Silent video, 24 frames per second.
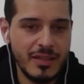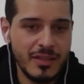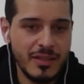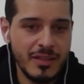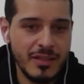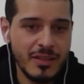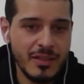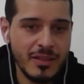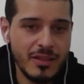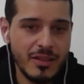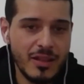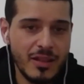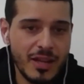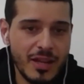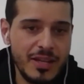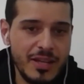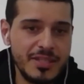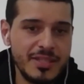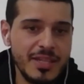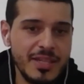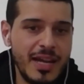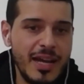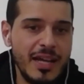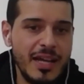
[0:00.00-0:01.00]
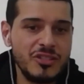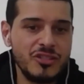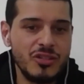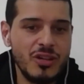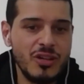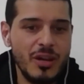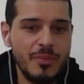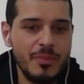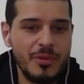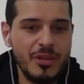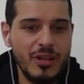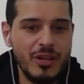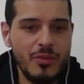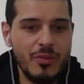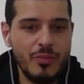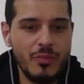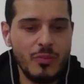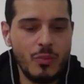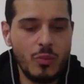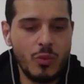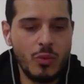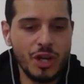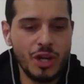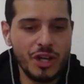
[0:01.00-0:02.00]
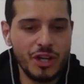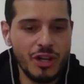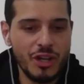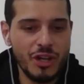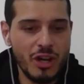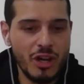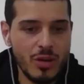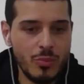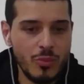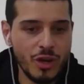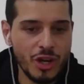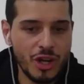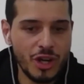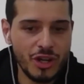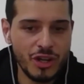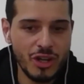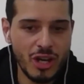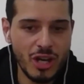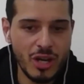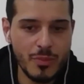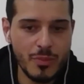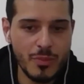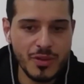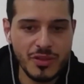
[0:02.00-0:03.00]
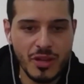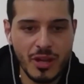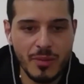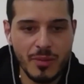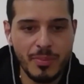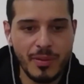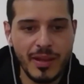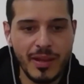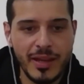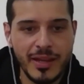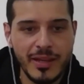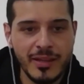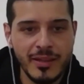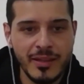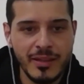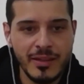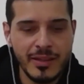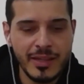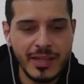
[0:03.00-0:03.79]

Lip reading: yeah, like it is a hard time, you know, working home with no play.